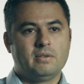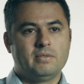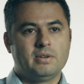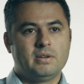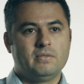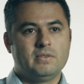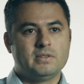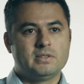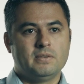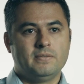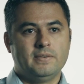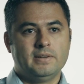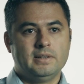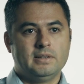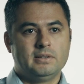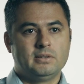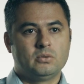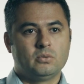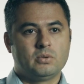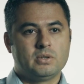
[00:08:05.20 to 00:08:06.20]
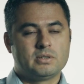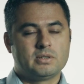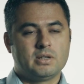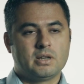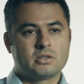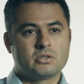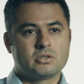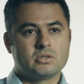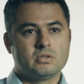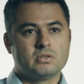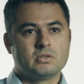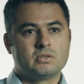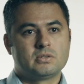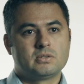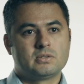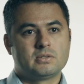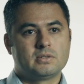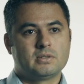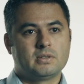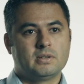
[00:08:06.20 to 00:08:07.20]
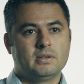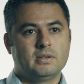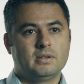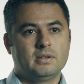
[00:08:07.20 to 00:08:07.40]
have any visibility to his actions,